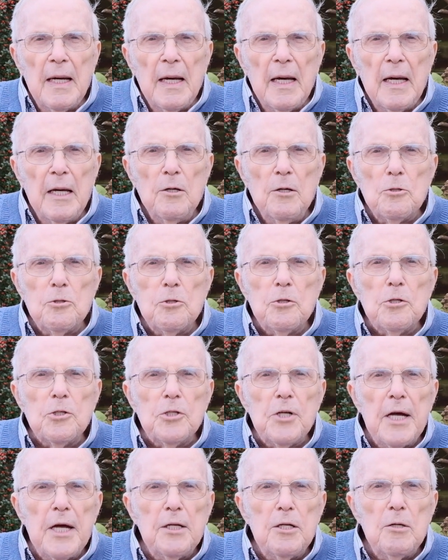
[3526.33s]
he used to
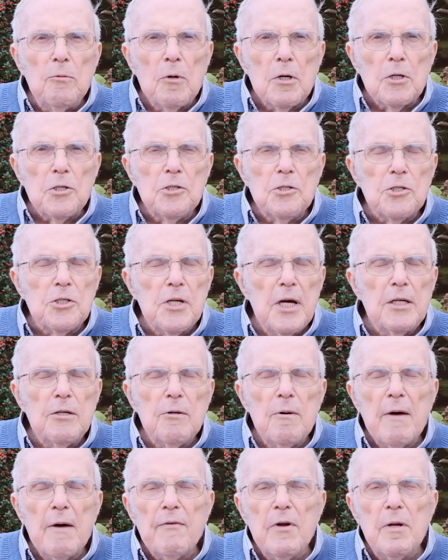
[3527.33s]
say to us and say
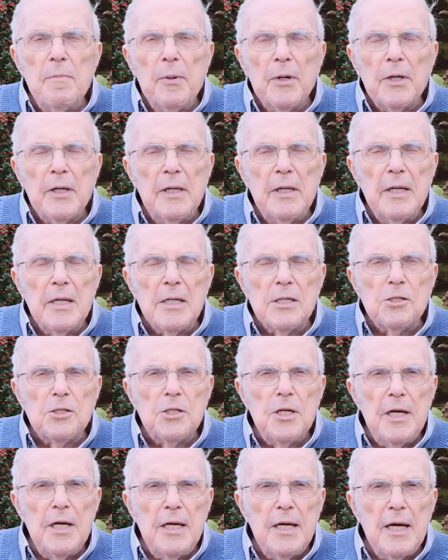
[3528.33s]
to everybody in
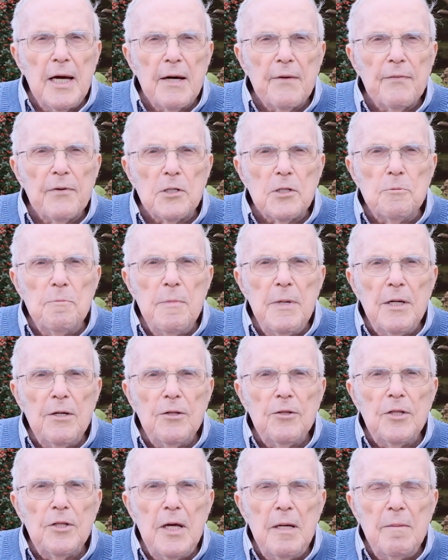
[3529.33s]
CEF, his main
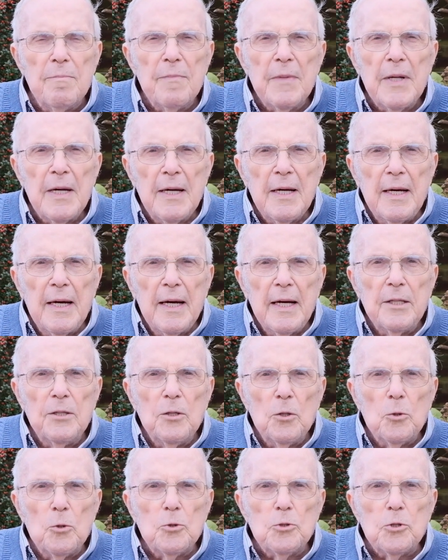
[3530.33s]
theme in
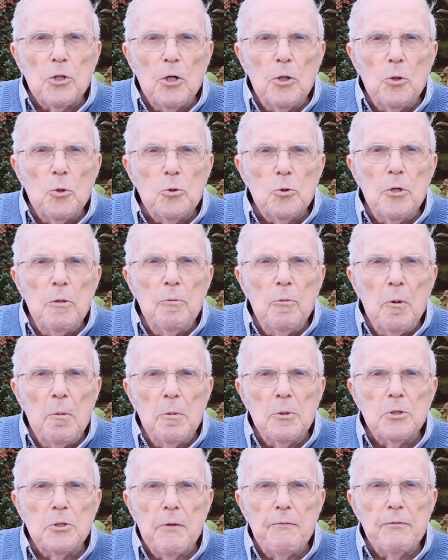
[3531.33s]
those closing
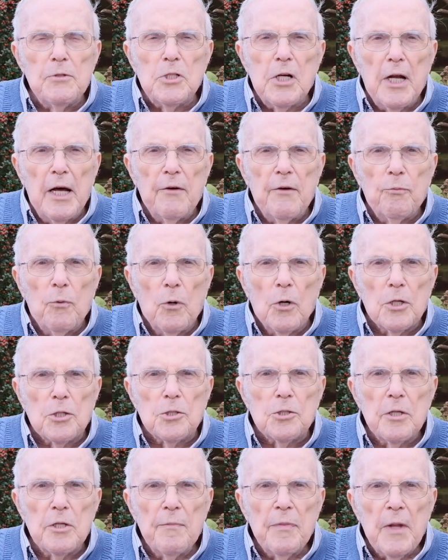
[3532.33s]
moments of his life
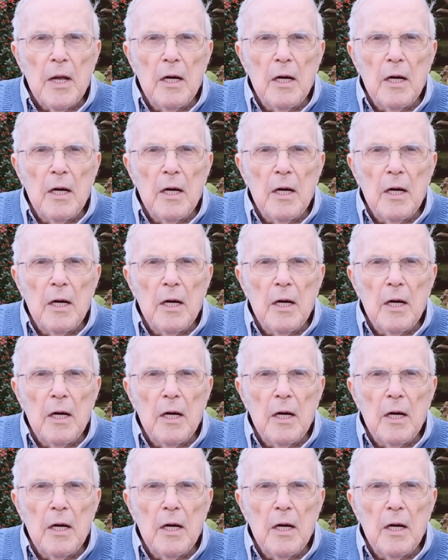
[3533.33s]
was,